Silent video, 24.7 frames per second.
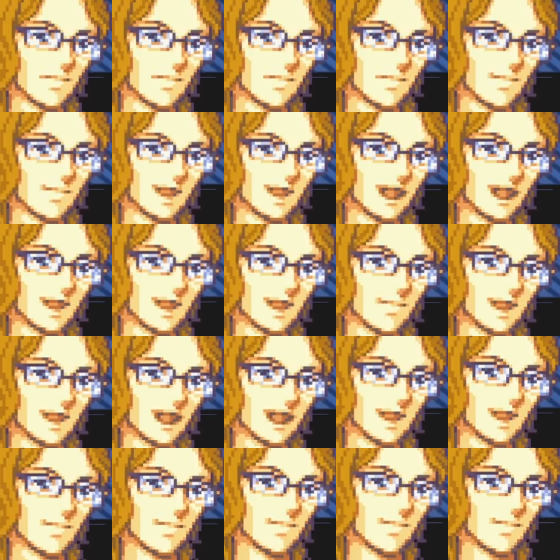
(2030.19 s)
And
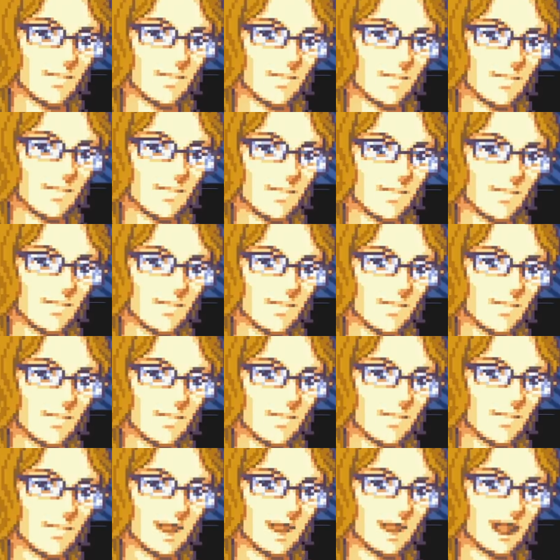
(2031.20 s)

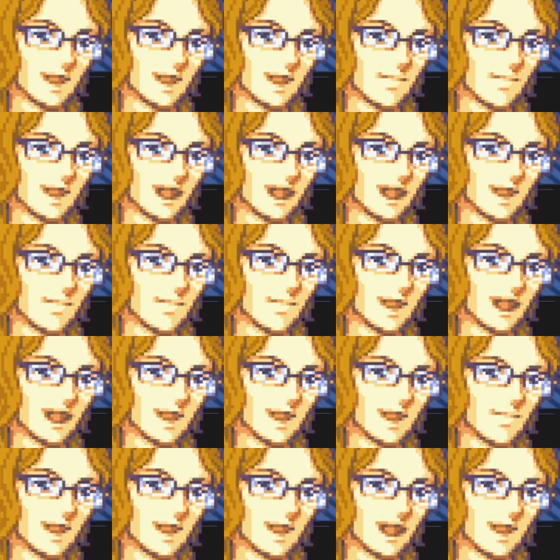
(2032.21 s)
I'm not explaining very
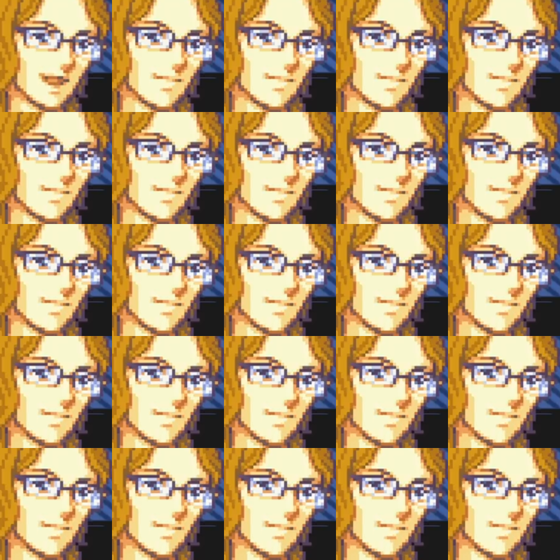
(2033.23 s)
well.